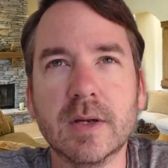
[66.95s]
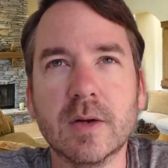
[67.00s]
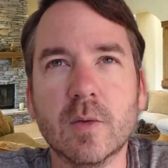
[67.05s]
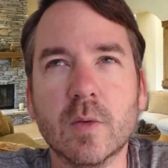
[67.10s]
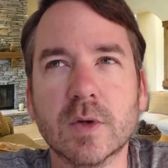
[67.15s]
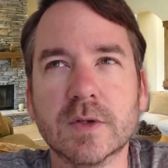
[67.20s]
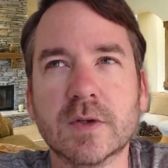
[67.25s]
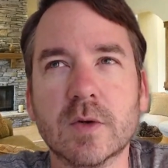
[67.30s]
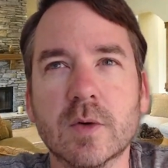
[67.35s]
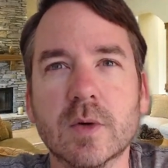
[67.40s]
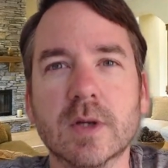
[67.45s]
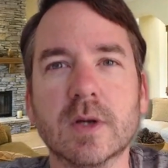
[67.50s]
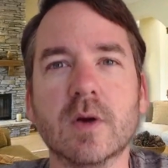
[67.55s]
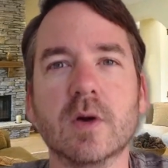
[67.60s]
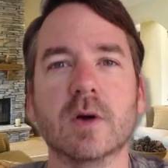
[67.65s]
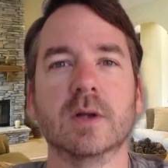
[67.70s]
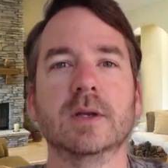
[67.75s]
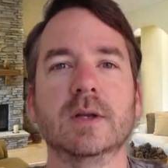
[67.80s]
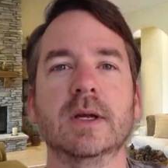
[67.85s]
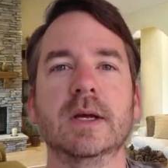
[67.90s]
of what's going
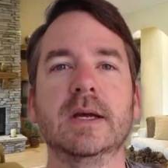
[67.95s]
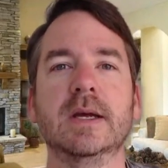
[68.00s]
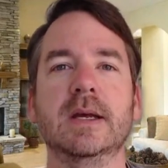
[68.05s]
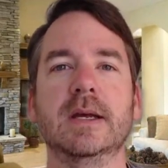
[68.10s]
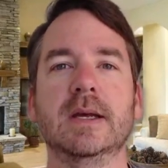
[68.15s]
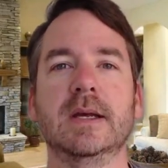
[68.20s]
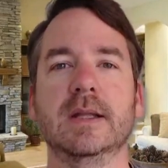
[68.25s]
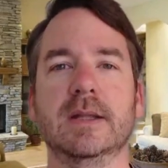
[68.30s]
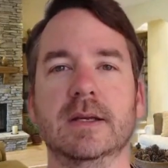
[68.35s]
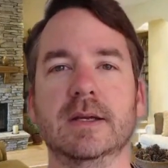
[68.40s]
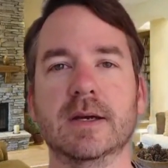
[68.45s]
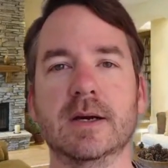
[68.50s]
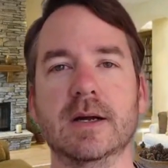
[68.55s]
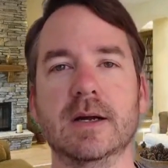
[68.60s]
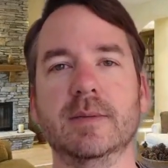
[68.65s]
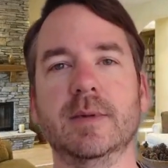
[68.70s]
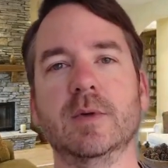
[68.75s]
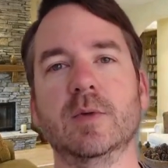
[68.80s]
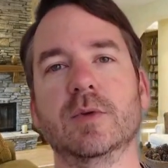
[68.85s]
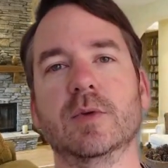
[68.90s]
on in the
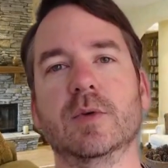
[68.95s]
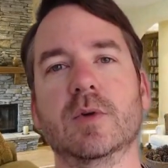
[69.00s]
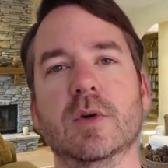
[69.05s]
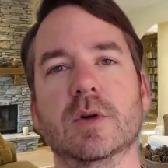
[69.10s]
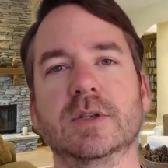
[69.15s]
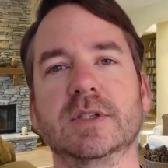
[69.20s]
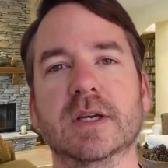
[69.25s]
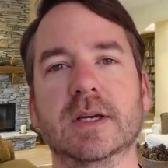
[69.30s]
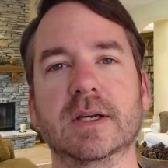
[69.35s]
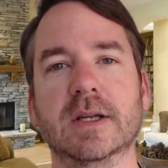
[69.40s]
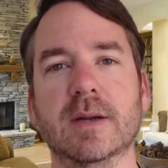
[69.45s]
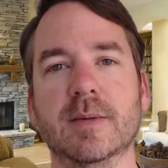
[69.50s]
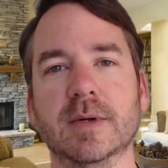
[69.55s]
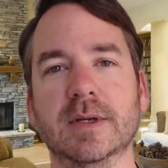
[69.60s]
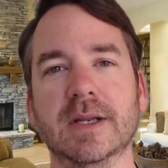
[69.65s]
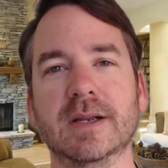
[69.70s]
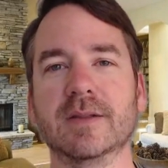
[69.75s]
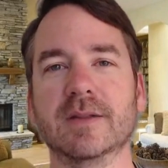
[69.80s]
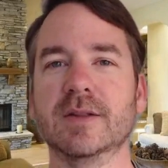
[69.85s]
economy with regards to economic data.